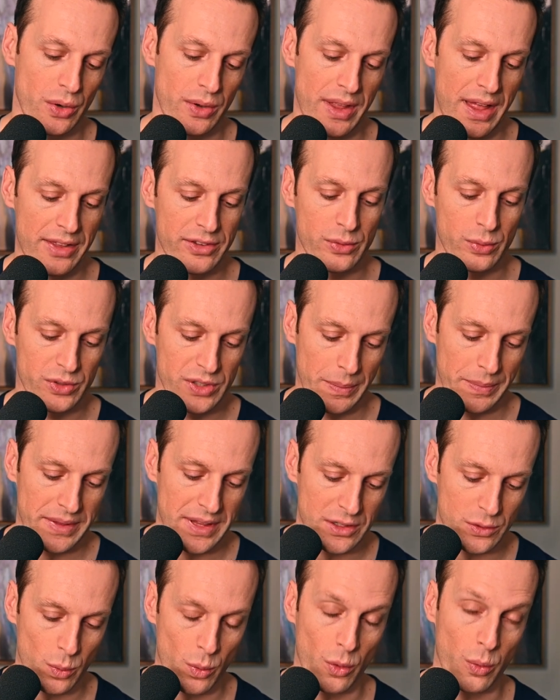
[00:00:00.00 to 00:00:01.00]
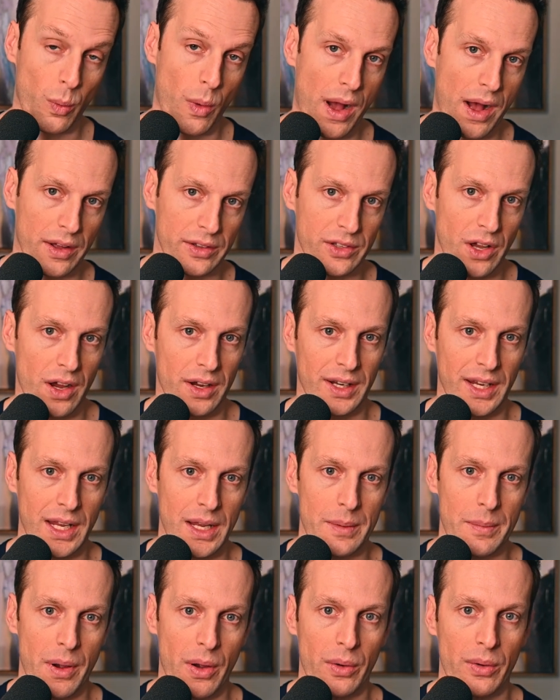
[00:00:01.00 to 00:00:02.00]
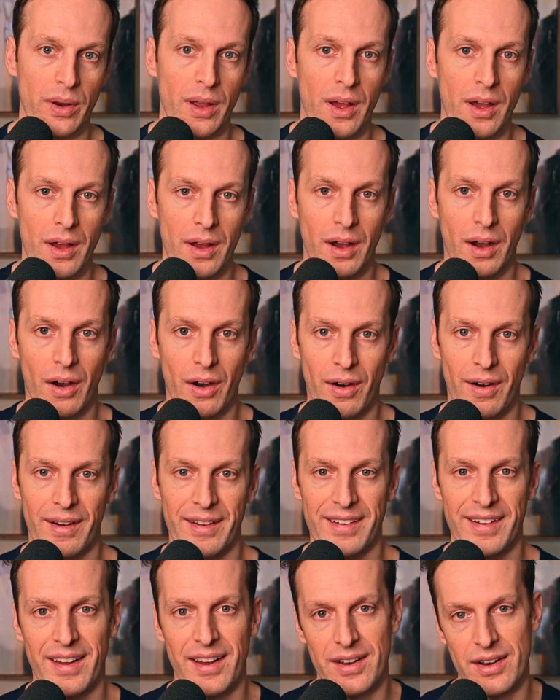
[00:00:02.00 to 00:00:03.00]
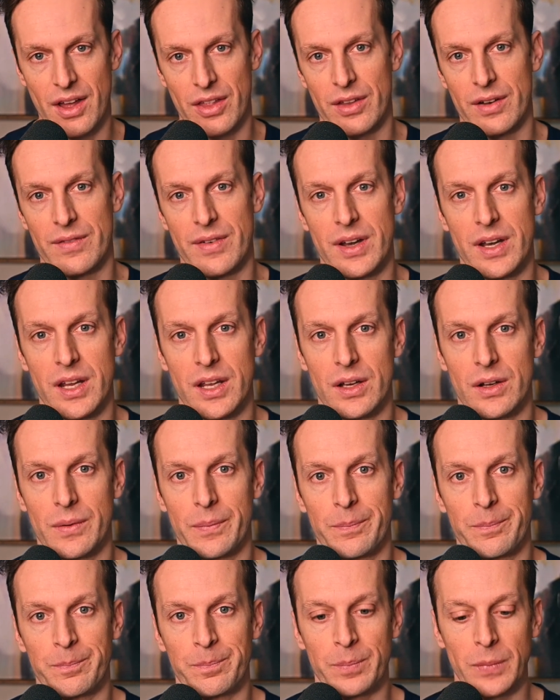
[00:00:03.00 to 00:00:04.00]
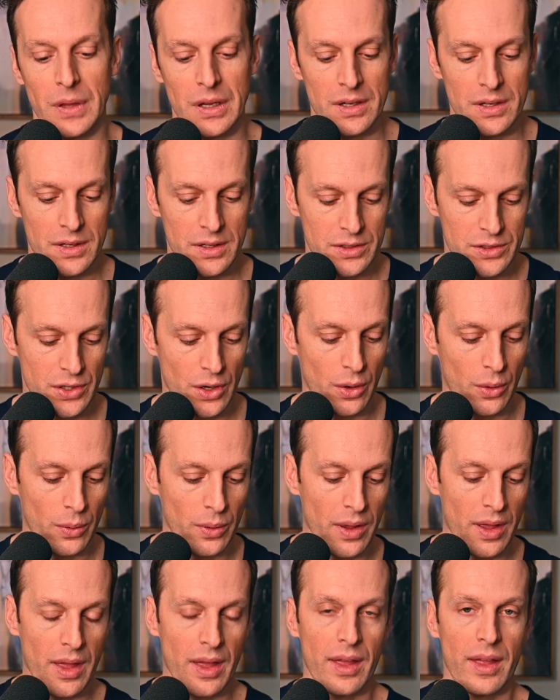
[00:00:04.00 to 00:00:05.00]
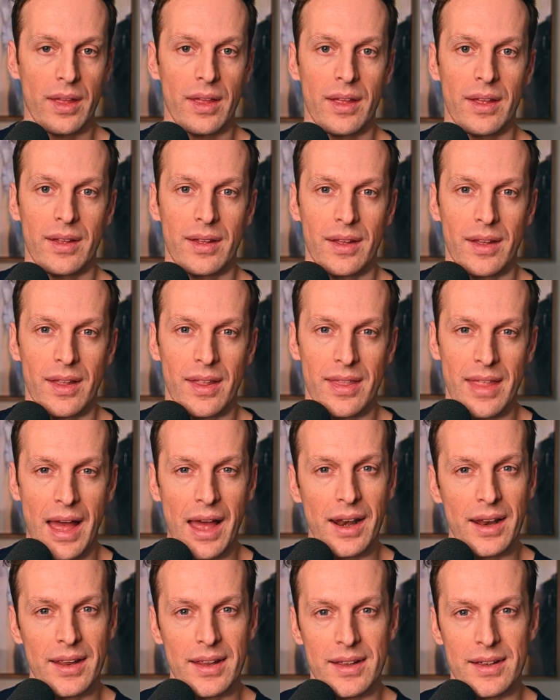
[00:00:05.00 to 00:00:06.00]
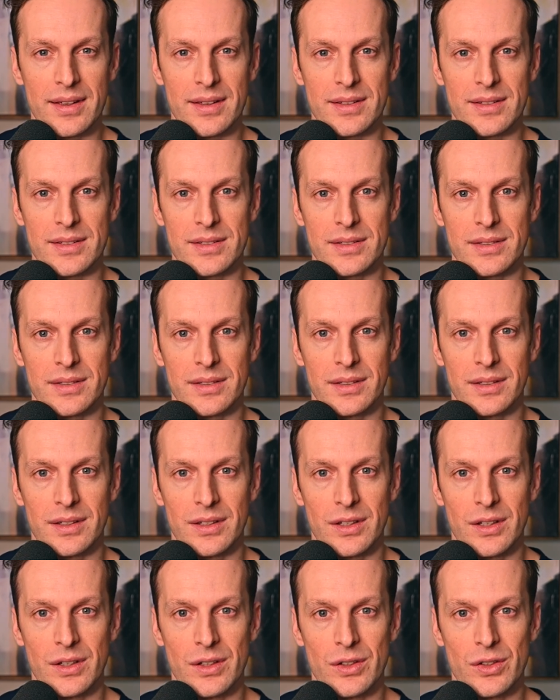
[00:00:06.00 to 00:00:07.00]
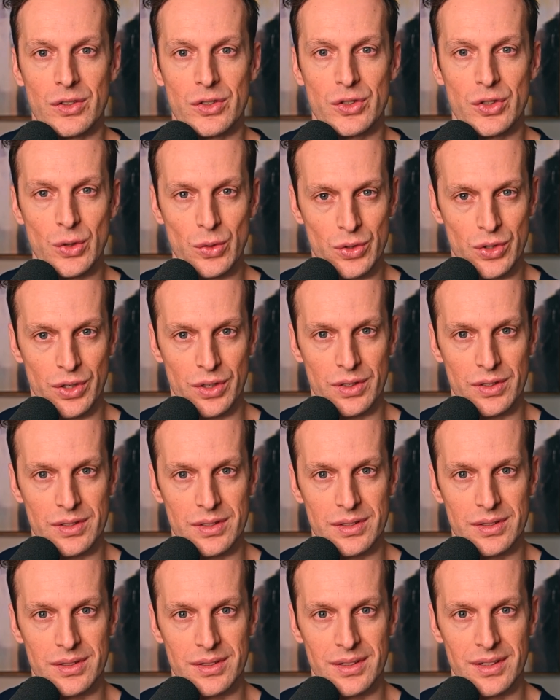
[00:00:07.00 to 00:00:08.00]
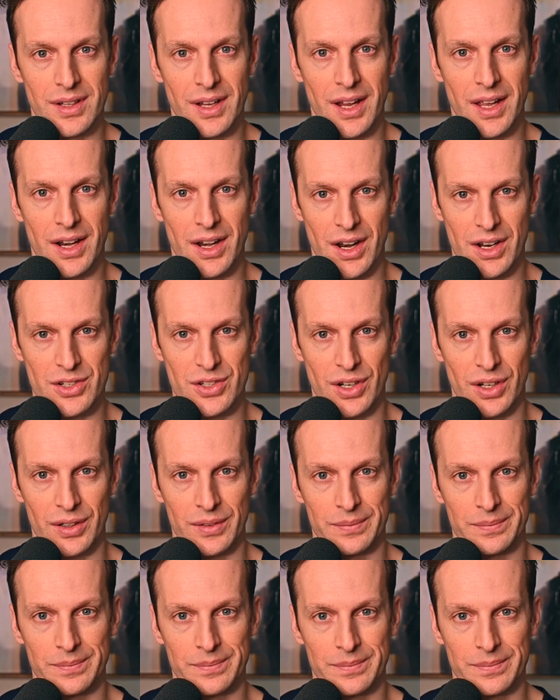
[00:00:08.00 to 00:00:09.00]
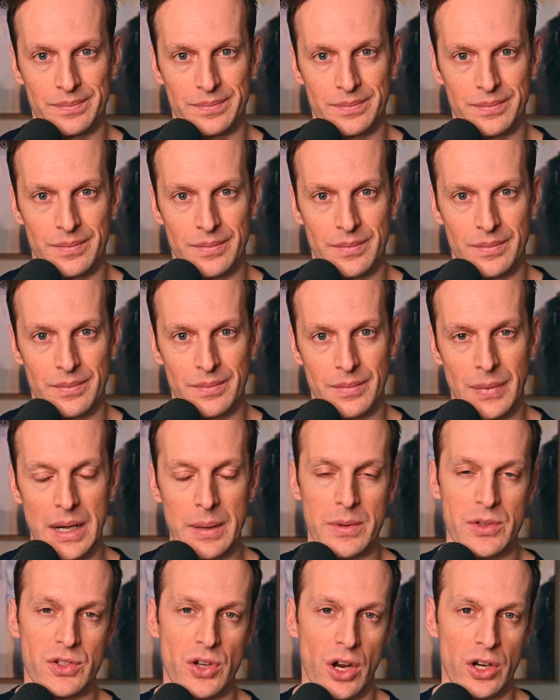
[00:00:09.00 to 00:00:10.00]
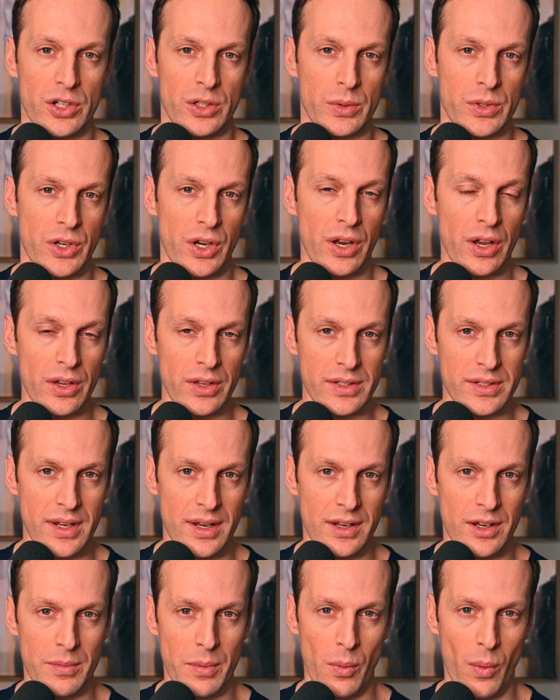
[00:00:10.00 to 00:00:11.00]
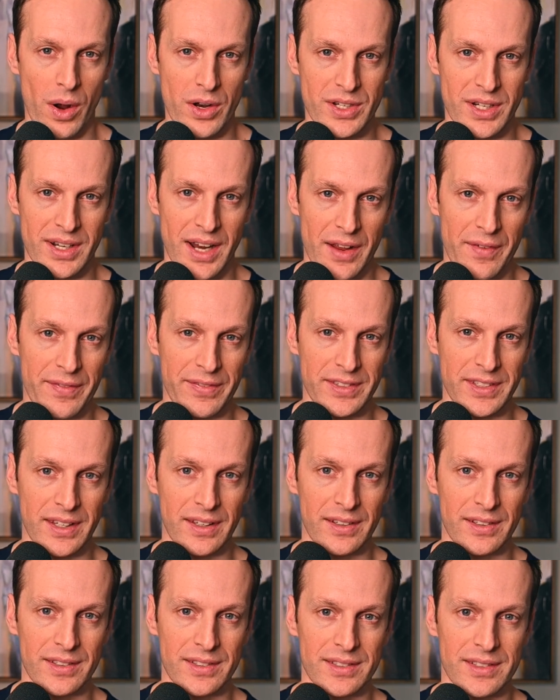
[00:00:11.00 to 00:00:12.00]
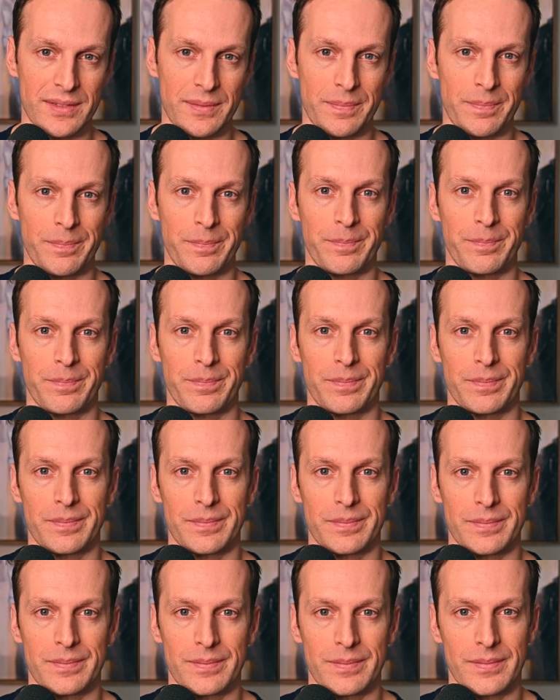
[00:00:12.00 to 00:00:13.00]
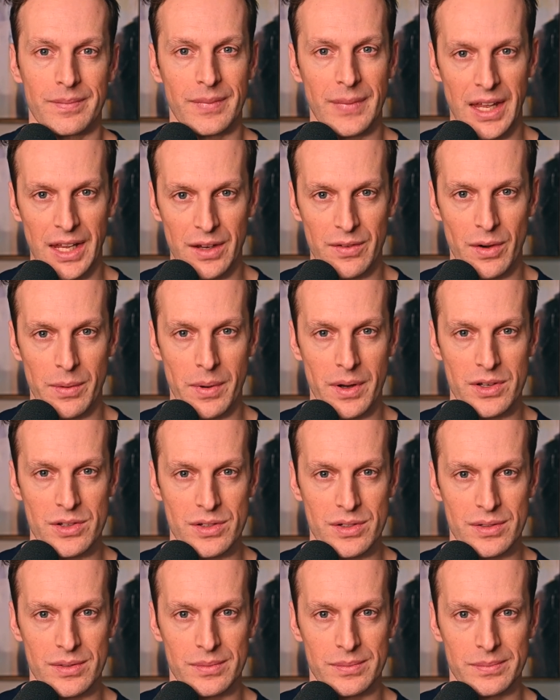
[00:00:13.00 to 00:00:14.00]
And that's something that's worthwhile talking about on another video. So that is sutures in a nutshell. My name is Dr. Richard Hilsden. You've been watching Knife Skills. Thank you very much.